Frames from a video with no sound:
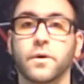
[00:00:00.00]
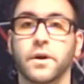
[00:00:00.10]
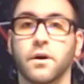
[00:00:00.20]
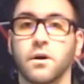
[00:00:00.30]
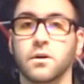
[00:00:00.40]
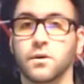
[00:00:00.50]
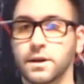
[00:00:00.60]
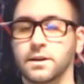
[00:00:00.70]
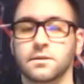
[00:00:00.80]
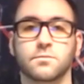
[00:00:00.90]
We are
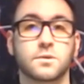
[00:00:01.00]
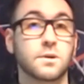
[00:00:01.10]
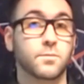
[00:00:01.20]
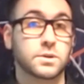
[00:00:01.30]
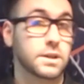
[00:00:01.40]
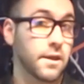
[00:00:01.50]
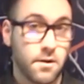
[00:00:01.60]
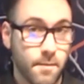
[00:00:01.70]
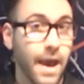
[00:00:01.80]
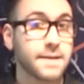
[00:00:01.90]
looking to put
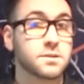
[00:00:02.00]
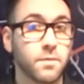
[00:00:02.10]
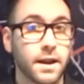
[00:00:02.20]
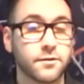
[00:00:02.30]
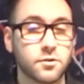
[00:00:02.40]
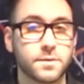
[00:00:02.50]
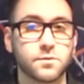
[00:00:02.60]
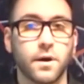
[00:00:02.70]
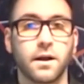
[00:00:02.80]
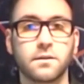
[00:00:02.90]
together a mastermind group
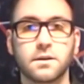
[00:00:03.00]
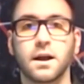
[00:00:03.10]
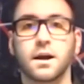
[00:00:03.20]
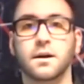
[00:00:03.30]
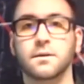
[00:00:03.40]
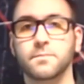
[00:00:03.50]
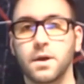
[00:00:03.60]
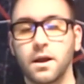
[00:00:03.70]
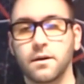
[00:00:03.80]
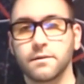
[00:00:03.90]
as well
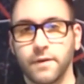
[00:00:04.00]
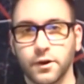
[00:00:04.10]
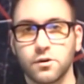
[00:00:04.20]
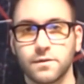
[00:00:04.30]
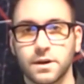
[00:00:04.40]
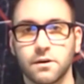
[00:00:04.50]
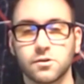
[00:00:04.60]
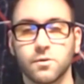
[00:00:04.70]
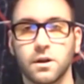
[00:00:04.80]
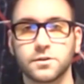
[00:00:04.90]
in Vancouver
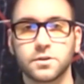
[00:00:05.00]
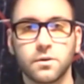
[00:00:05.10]
here as well.